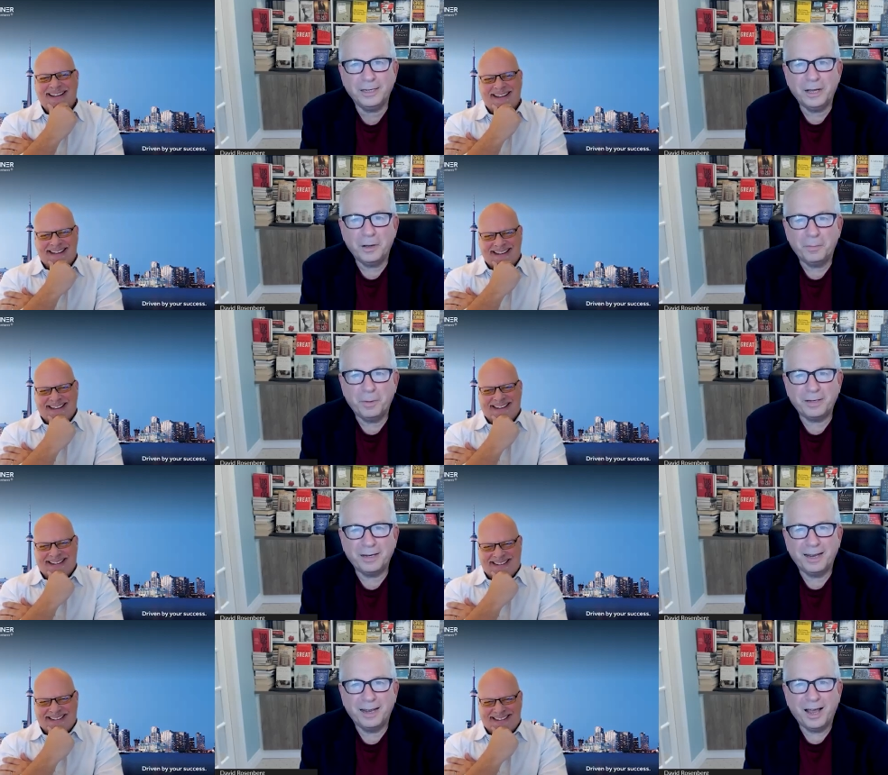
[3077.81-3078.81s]
Speaker 1: uh,
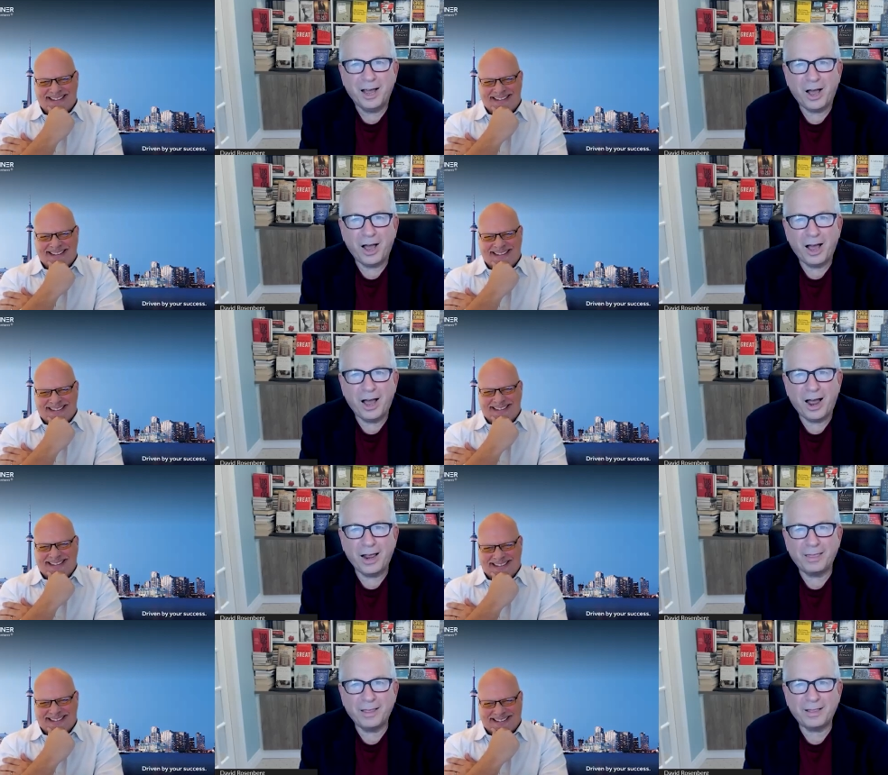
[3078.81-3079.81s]
I
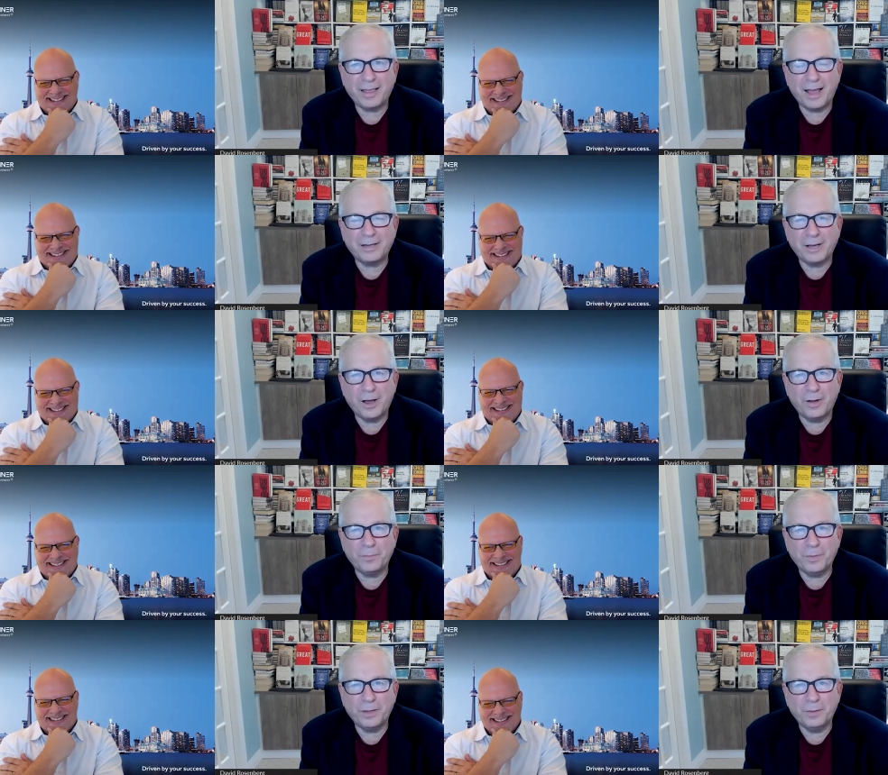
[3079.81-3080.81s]
think that uh,
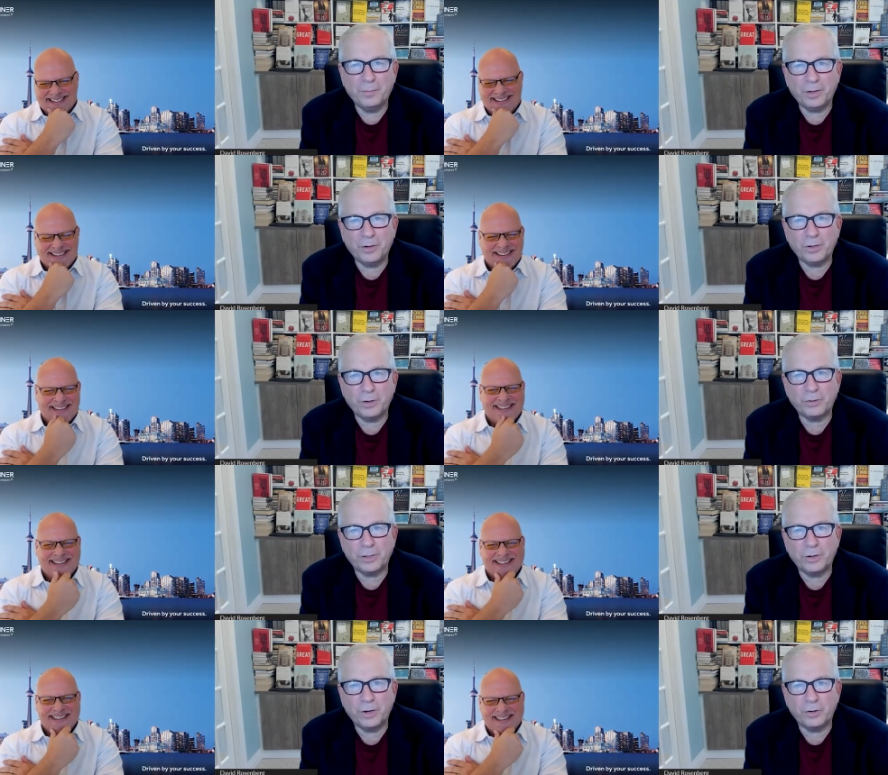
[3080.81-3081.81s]
well here, here
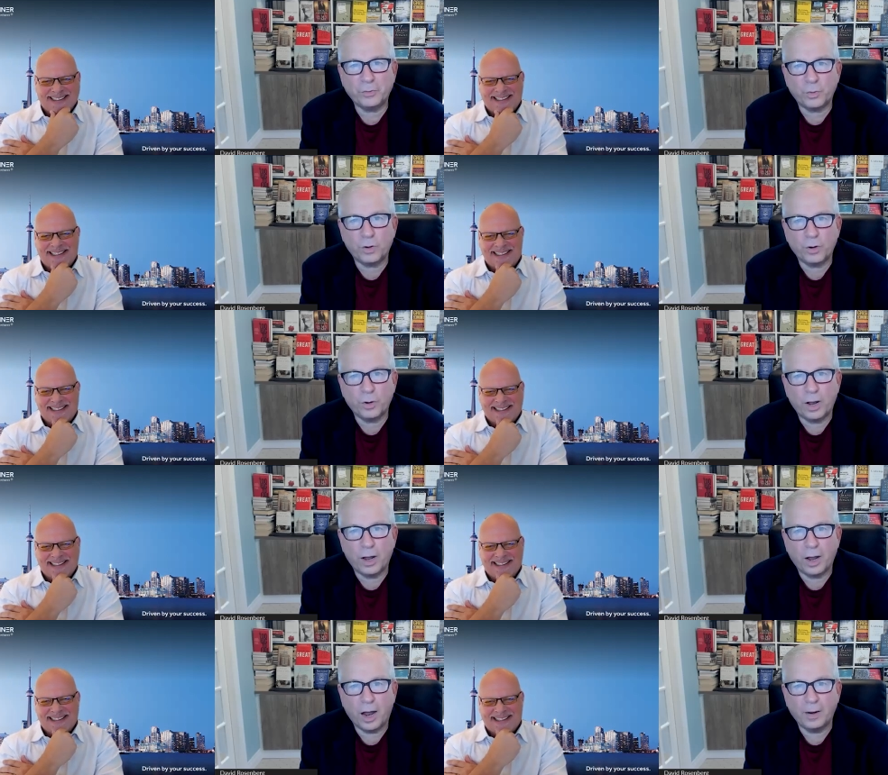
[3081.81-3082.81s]
here's where
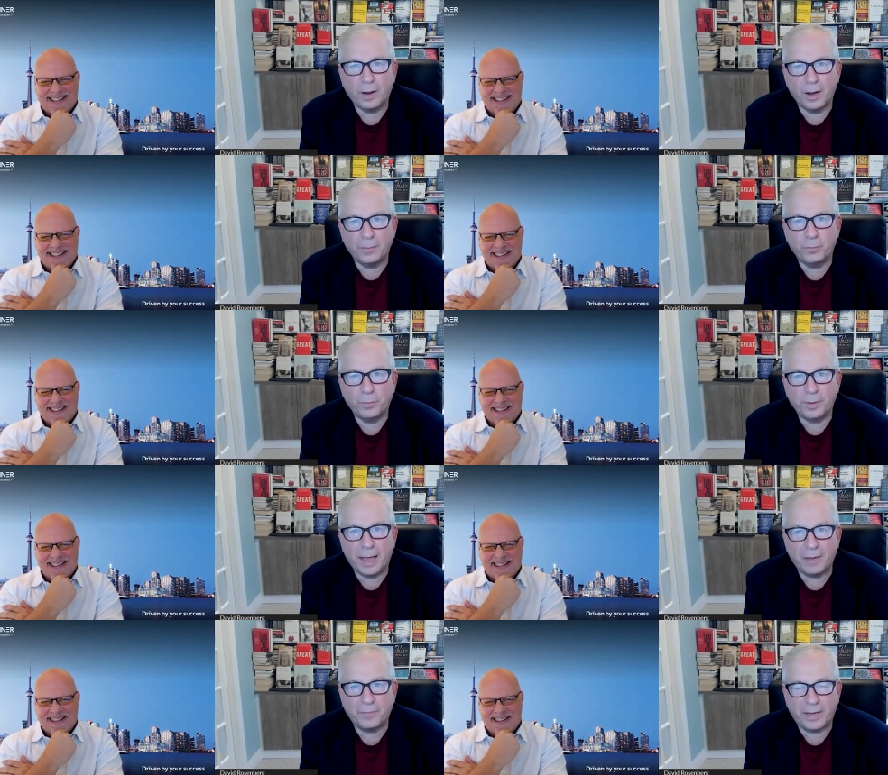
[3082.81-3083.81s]
uh, I, I would be
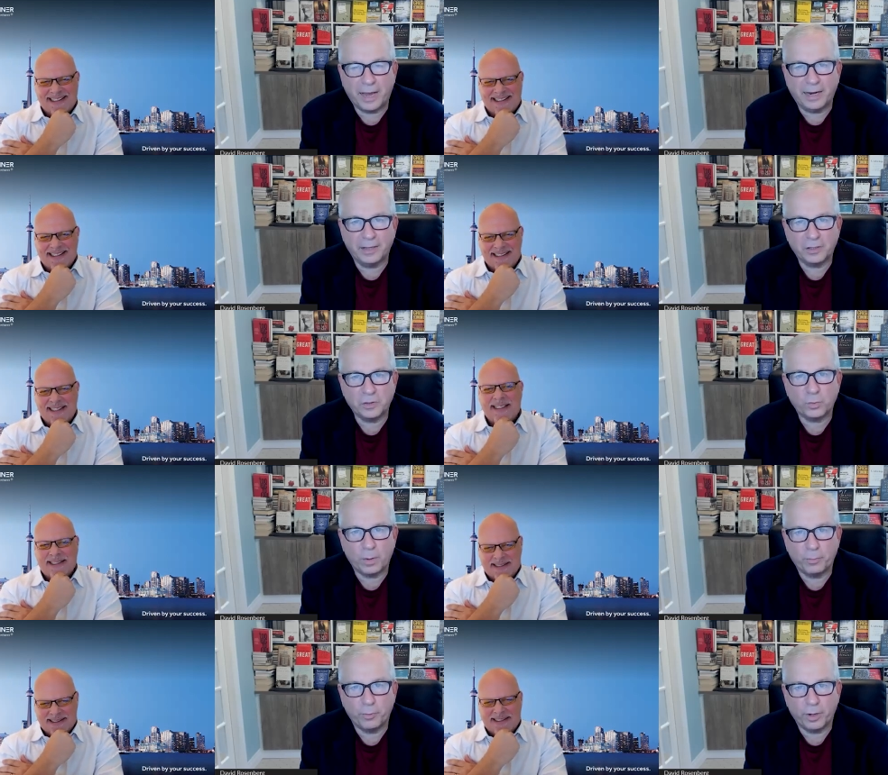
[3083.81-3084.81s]
advocating this is where
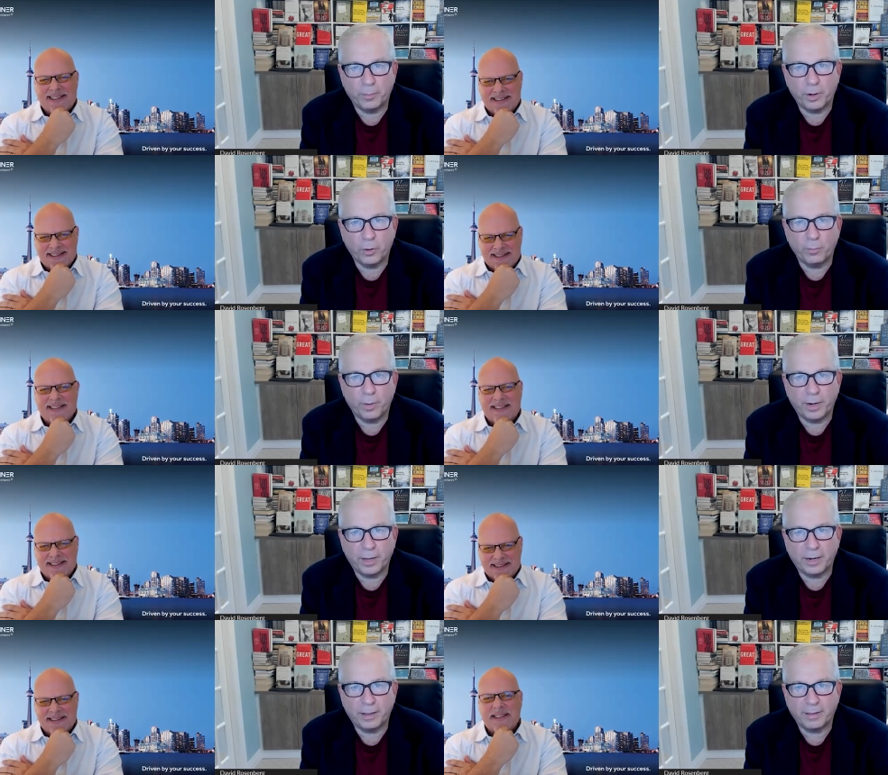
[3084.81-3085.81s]
i'm putting my own money
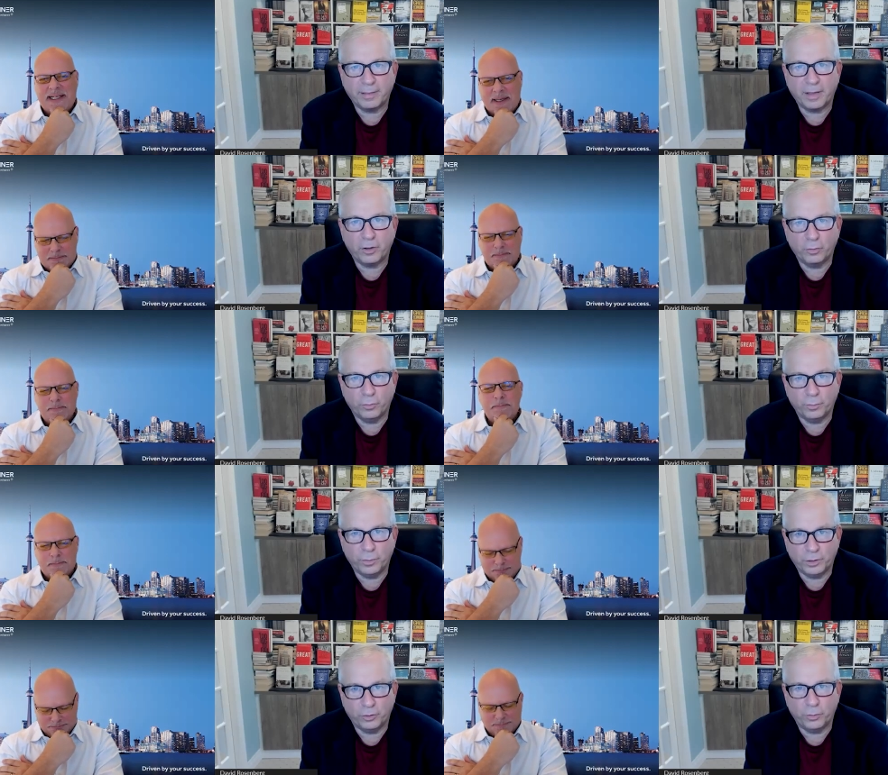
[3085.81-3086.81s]
and i think yep. that you
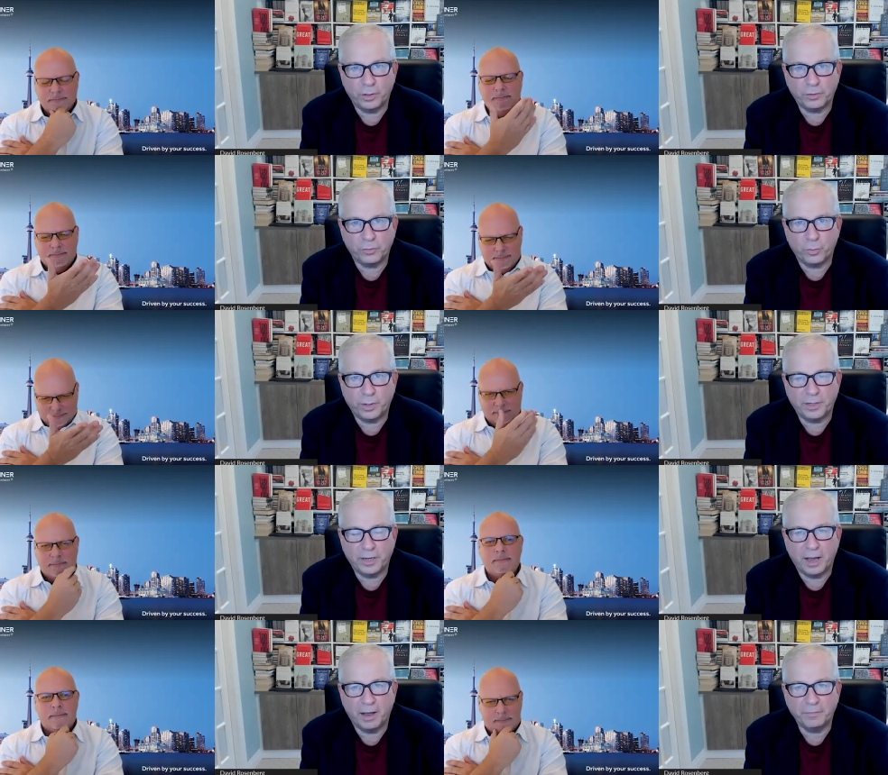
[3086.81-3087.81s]
really do this through
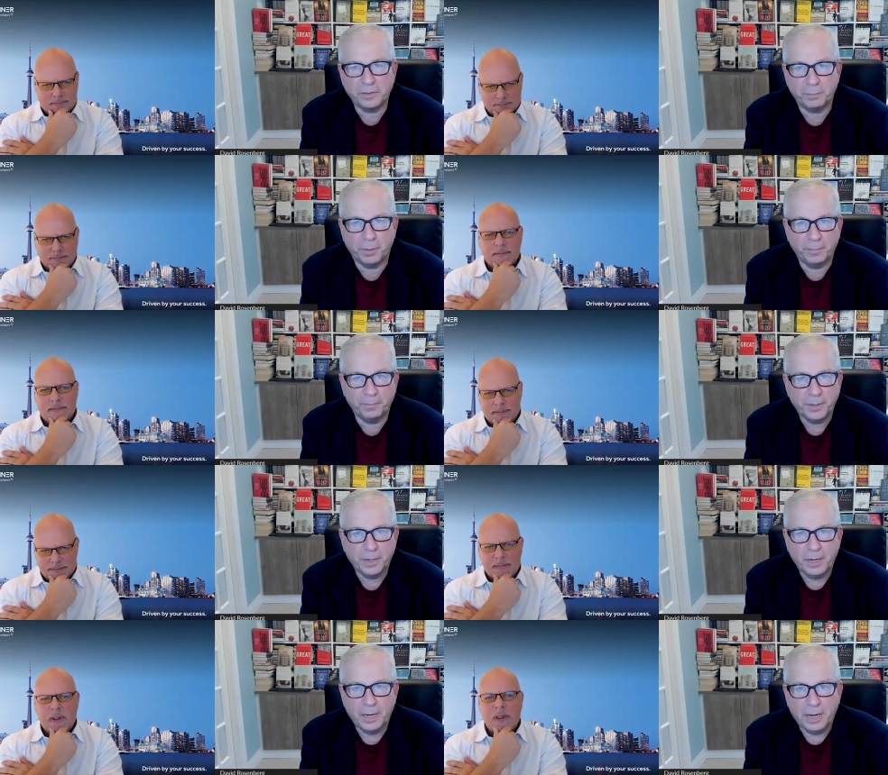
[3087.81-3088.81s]
etfs but
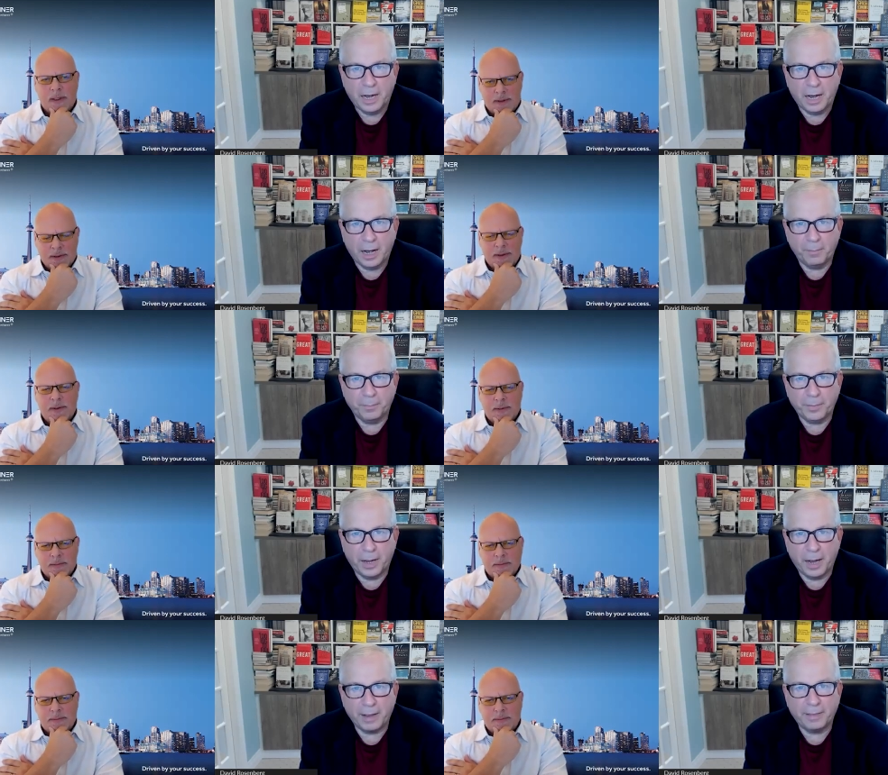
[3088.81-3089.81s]
um,
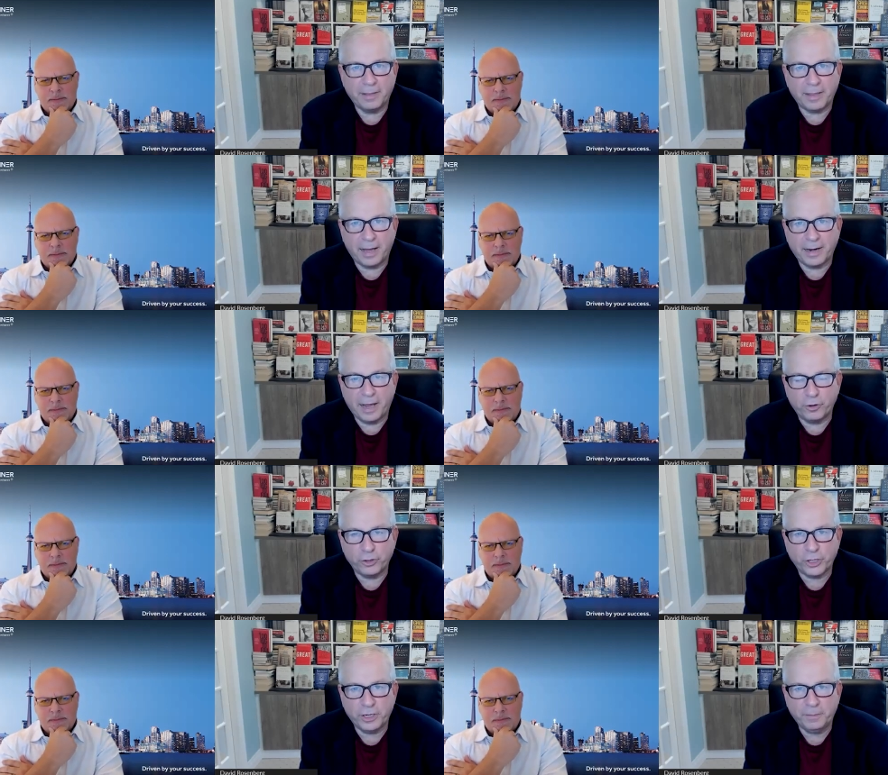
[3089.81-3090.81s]
uh, i think that
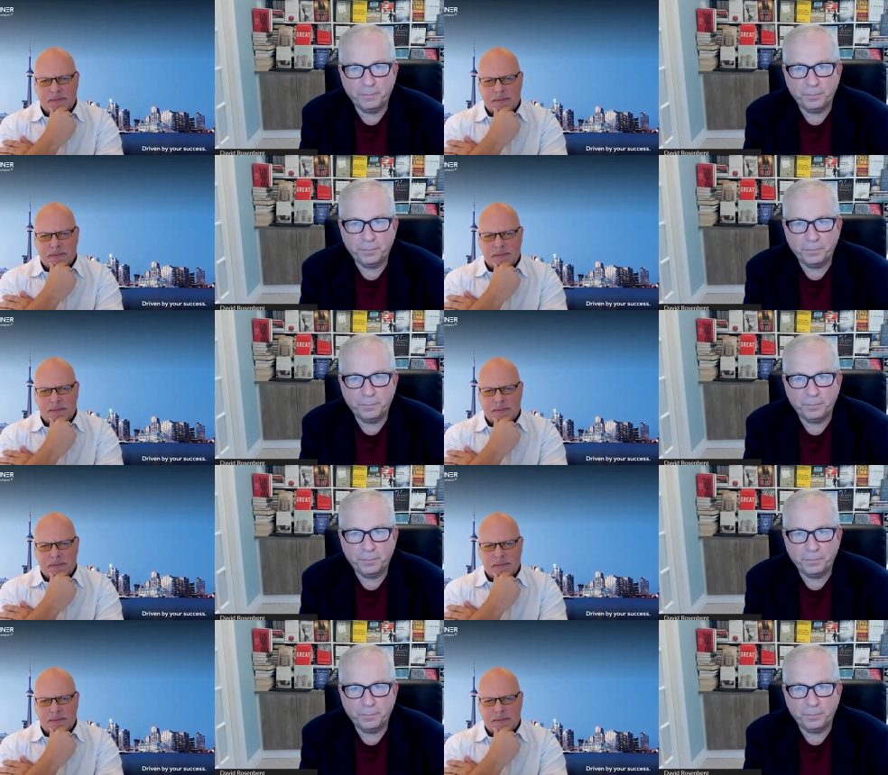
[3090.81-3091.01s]
energy